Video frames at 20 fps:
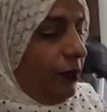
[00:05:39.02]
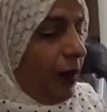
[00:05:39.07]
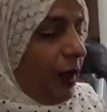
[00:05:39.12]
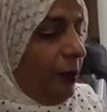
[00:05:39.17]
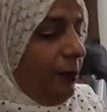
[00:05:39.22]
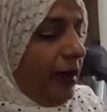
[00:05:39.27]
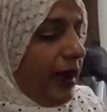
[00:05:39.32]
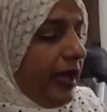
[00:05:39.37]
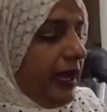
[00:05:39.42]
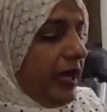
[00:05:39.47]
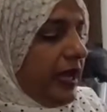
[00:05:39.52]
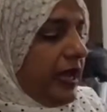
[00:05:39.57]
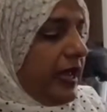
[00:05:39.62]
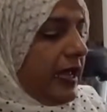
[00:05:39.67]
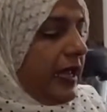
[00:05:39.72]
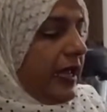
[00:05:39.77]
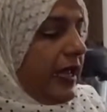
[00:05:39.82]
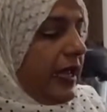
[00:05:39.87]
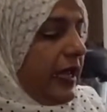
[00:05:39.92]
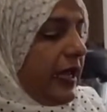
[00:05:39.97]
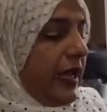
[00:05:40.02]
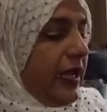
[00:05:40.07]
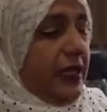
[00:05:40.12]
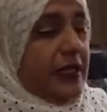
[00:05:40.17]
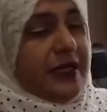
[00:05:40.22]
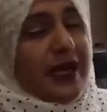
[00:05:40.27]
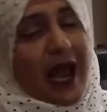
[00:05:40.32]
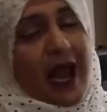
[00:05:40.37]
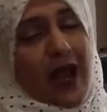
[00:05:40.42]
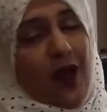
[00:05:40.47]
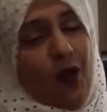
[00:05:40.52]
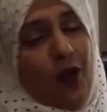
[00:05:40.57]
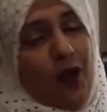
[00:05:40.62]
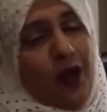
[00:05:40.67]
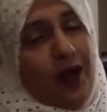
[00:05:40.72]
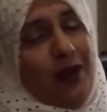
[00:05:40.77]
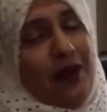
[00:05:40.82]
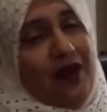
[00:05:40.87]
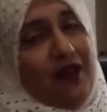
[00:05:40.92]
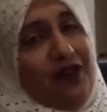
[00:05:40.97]
But it is not one
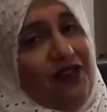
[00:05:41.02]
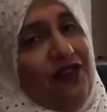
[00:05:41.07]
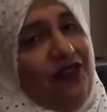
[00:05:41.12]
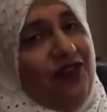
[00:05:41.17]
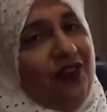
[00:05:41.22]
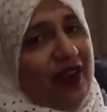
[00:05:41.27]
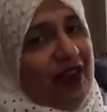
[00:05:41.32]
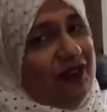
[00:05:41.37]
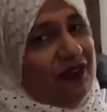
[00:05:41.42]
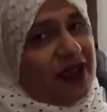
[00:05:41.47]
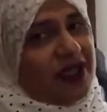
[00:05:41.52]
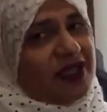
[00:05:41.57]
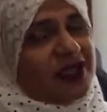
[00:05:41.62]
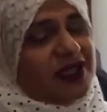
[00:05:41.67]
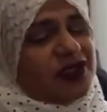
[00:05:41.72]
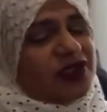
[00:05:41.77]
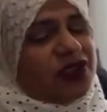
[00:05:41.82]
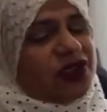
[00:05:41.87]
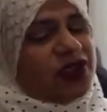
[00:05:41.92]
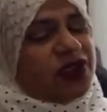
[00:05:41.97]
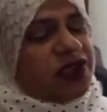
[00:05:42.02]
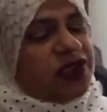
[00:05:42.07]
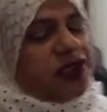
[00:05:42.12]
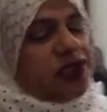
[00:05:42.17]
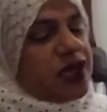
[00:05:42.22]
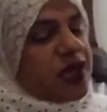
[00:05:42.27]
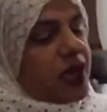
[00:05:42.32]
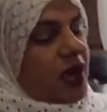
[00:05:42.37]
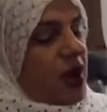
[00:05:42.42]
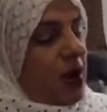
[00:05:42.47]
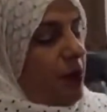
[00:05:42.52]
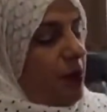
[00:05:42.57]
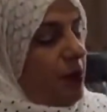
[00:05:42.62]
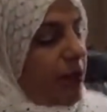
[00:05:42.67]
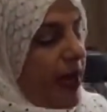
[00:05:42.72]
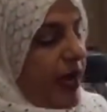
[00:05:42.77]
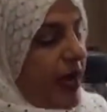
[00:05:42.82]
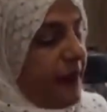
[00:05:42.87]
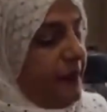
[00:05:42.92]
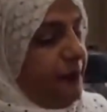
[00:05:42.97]
of my favorite desserts,
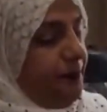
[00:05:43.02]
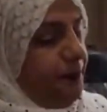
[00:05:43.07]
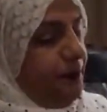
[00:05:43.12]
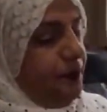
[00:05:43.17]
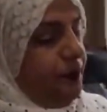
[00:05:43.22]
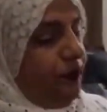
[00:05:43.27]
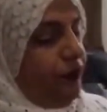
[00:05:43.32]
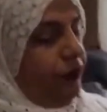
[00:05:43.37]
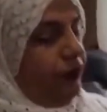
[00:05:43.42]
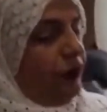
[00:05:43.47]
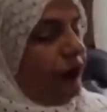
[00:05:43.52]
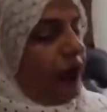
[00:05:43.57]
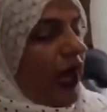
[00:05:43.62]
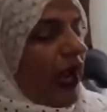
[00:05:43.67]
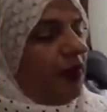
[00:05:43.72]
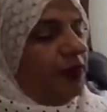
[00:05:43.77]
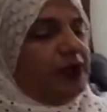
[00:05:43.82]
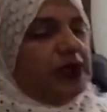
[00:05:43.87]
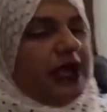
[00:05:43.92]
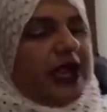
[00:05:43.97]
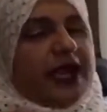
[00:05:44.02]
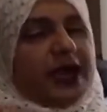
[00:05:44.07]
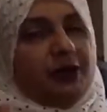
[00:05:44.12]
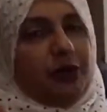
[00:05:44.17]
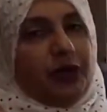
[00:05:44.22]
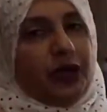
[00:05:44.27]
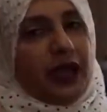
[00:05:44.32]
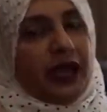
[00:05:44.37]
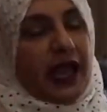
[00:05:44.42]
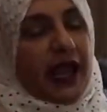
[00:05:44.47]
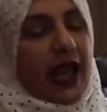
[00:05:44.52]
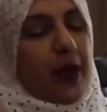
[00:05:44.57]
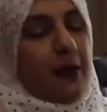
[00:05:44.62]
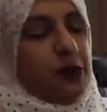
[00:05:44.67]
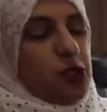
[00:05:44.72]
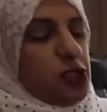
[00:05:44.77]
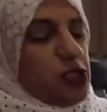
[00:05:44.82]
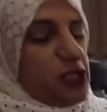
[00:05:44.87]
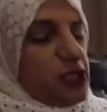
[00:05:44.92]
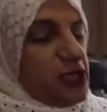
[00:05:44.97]
but I will kind of put a
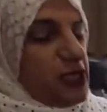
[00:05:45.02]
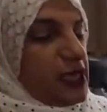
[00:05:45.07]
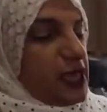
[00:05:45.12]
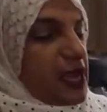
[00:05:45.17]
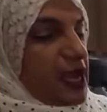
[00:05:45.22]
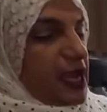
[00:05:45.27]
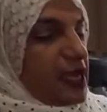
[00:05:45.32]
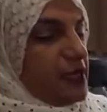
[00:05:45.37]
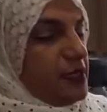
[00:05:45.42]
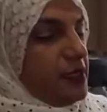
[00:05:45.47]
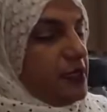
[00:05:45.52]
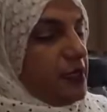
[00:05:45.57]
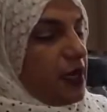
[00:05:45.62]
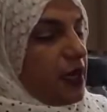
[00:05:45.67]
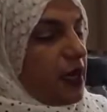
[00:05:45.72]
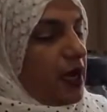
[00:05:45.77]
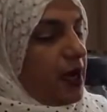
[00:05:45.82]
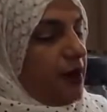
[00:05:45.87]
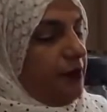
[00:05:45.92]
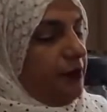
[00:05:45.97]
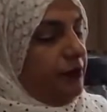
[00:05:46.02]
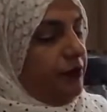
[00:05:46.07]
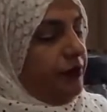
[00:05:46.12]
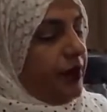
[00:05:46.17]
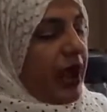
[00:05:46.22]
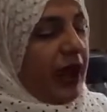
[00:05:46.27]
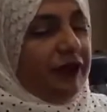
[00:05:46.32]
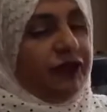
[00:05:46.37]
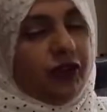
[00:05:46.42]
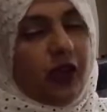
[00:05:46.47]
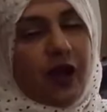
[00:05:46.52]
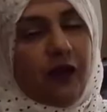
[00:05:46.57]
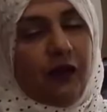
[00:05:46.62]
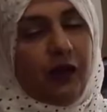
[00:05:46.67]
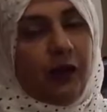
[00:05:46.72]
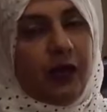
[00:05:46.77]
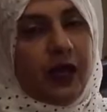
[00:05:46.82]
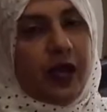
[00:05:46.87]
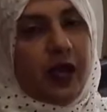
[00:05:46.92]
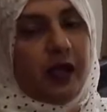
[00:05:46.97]
caption in the end after
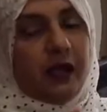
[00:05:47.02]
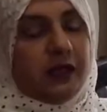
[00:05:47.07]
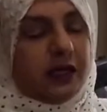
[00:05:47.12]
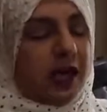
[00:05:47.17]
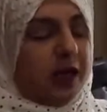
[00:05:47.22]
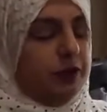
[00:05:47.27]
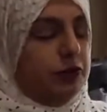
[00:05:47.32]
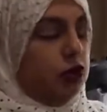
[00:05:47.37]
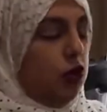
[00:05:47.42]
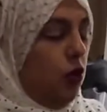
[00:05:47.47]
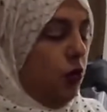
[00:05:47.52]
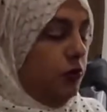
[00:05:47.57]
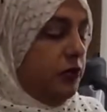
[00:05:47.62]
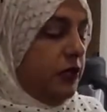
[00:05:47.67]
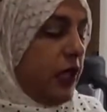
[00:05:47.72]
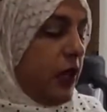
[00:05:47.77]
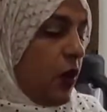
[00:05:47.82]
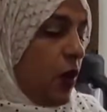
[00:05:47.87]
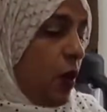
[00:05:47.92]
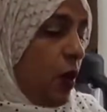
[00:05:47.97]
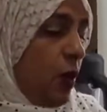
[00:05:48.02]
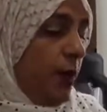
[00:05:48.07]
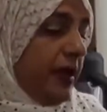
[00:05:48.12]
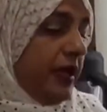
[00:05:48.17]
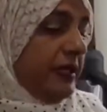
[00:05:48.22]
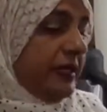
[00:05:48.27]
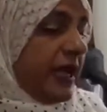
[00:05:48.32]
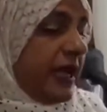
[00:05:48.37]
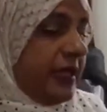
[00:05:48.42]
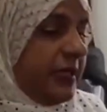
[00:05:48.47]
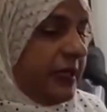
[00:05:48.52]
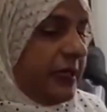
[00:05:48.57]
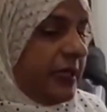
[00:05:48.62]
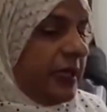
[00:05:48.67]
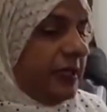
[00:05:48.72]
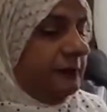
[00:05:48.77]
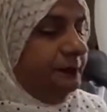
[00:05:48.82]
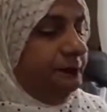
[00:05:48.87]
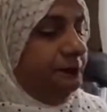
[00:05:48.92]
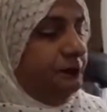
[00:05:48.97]
everybody else comes home and tastes
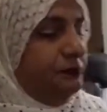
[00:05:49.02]
it